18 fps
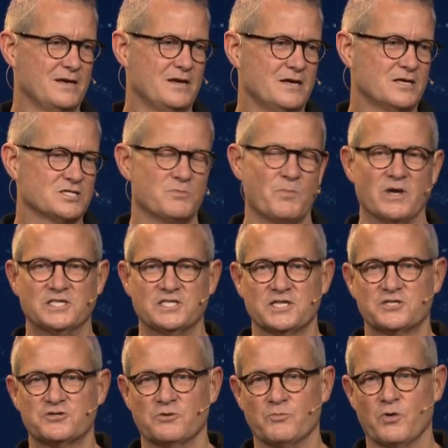So my
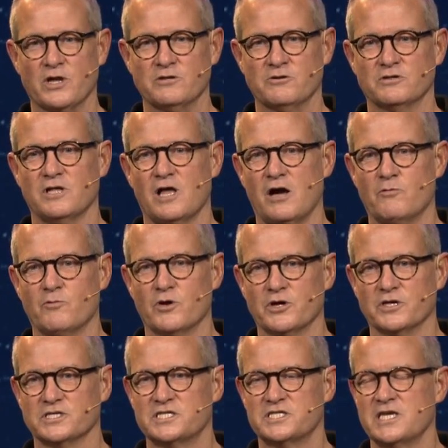sister and brother-in-law
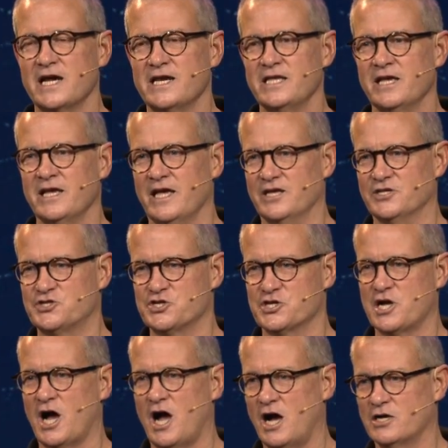were studying in
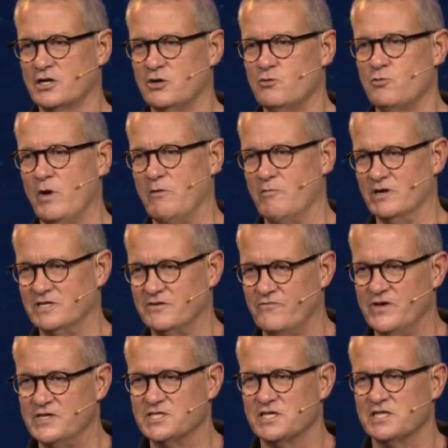Chicago. We went to
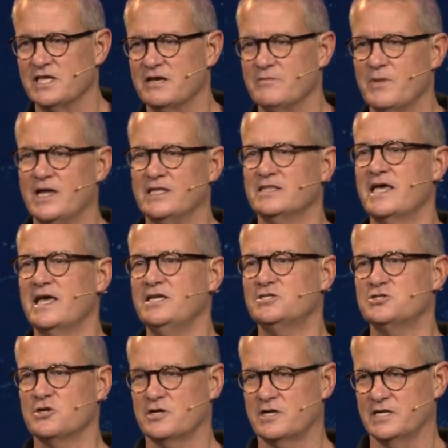visit them, and they
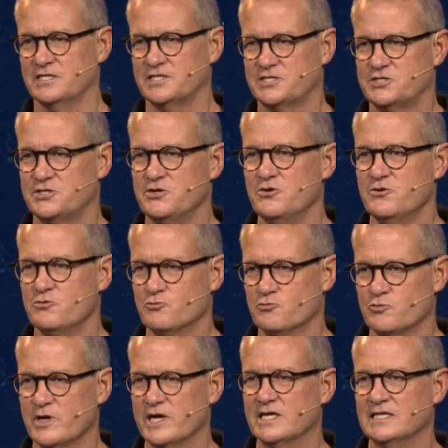took us to
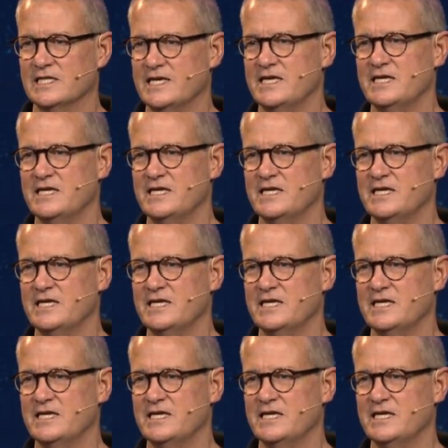Wrigley